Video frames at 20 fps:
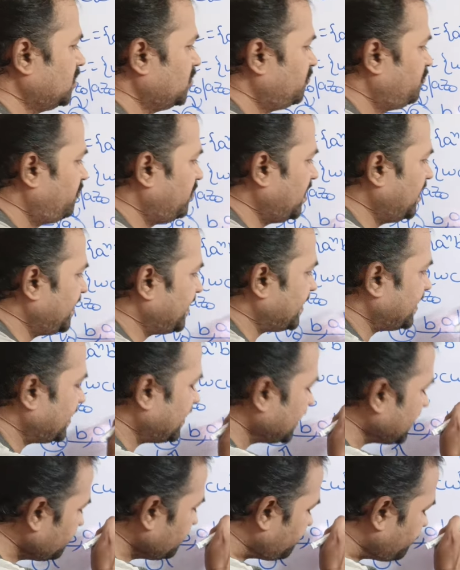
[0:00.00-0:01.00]
For
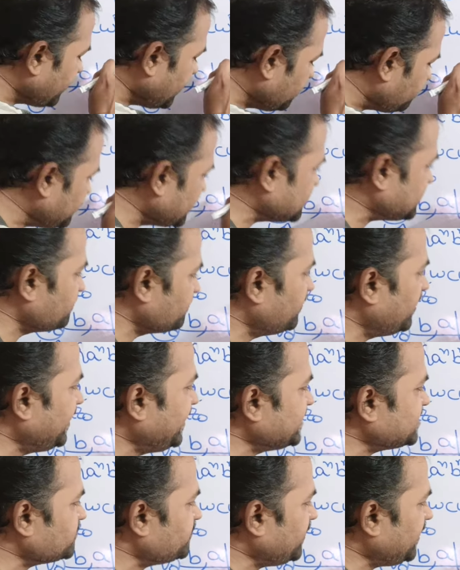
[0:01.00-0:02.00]
if, if the symbol
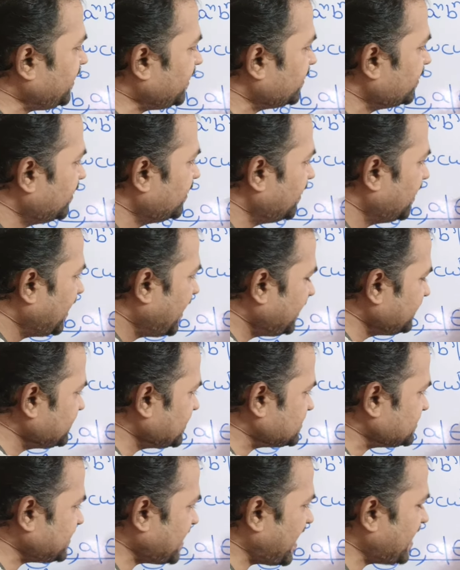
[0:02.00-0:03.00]
is B and
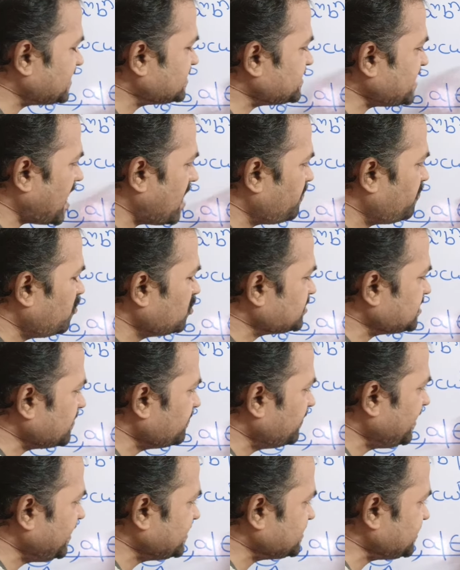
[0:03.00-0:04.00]
the stack's topmost
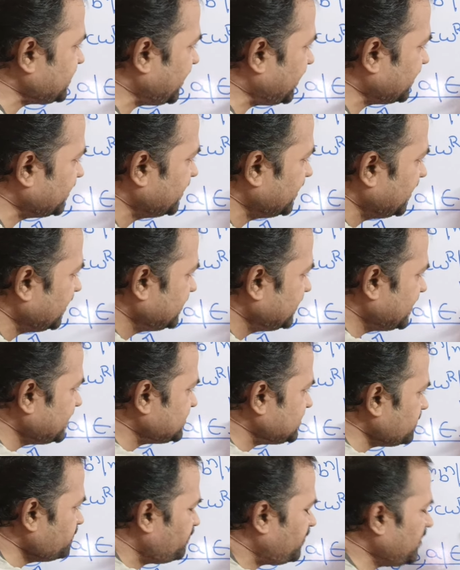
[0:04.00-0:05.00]
symbol is A, then
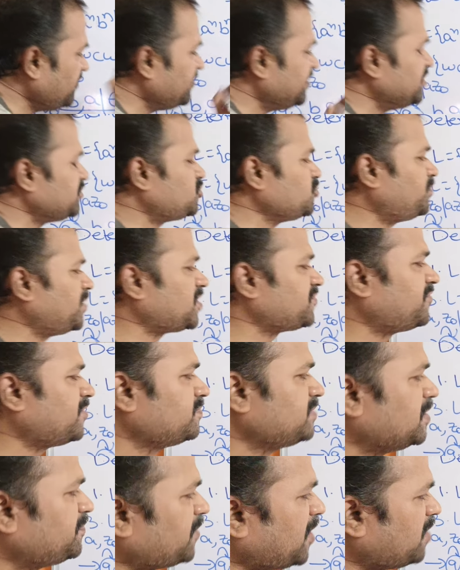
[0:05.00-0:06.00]
simply we need to
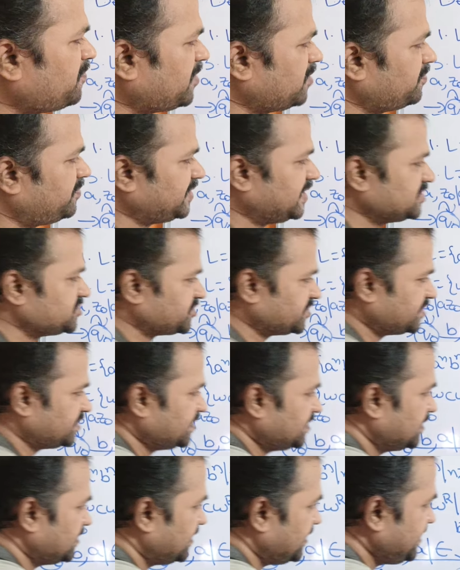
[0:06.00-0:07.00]
perform the pop operation.
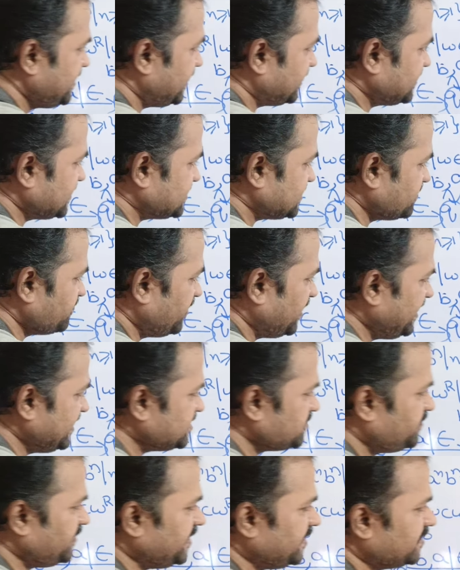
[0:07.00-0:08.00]
Here the symbol
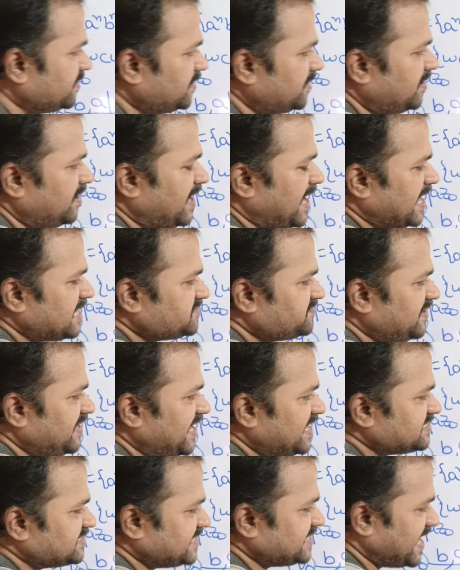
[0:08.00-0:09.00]
is B as well
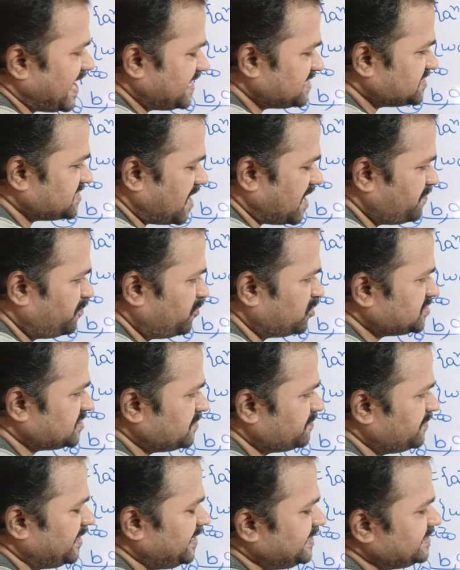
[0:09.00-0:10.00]
as stack stop mode
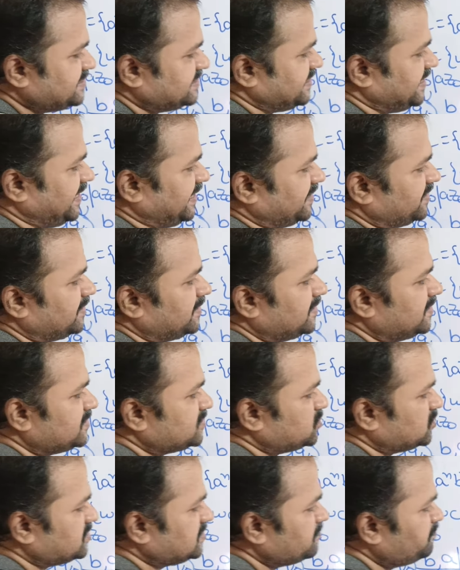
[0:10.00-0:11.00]
symbol is A.
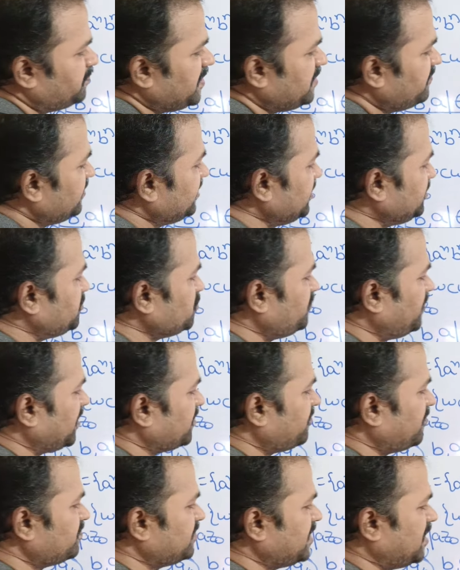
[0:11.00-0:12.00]
So simply we need to
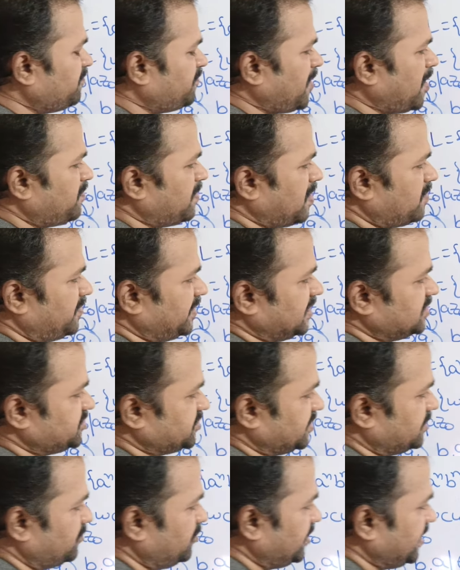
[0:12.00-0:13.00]
perform the pop
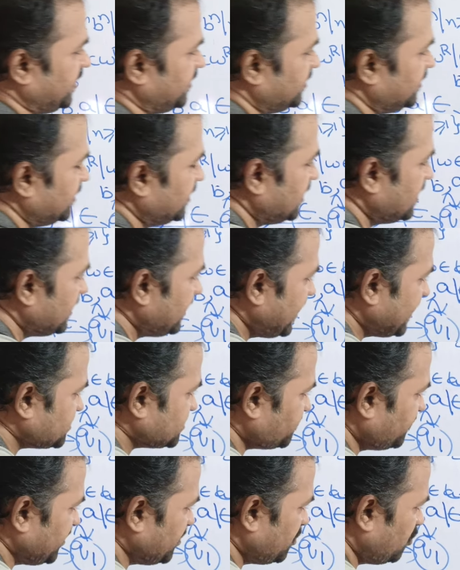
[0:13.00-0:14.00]
operation. Okay.
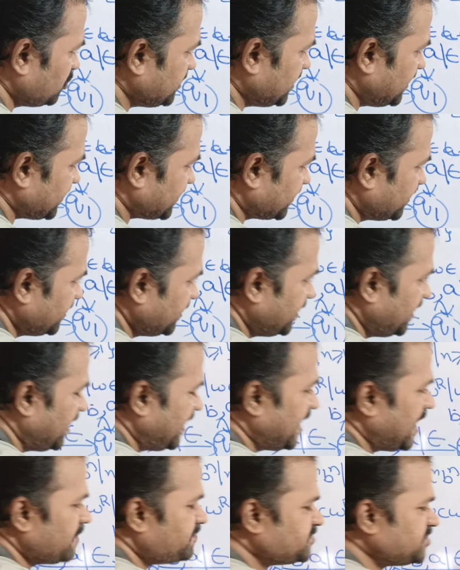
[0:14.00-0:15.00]
Next we know that
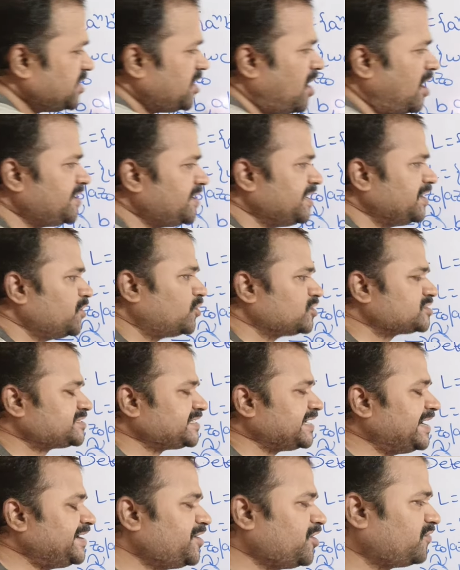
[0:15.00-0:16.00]
epsilon denotes
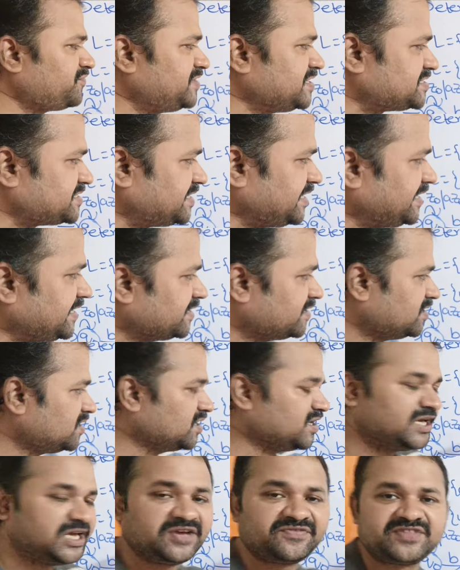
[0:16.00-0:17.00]
end of the string.
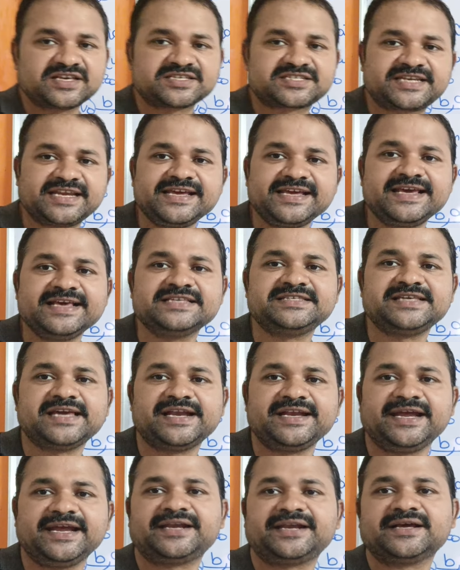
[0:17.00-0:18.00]
If the string is
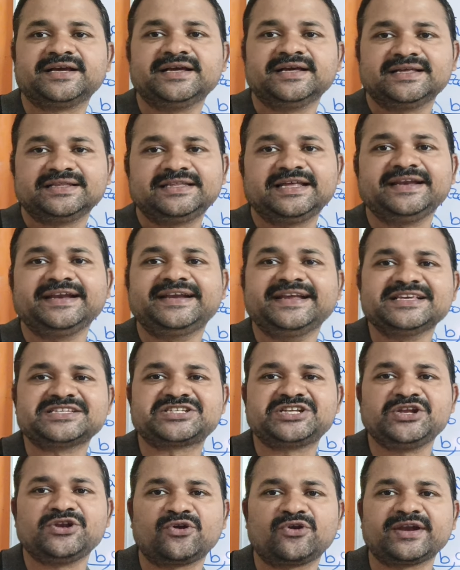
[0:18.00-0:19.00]
ended then it is
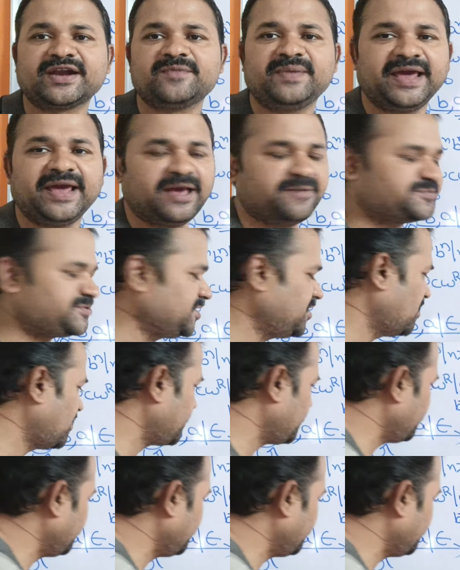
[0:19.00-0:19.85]
denoted by epsilon.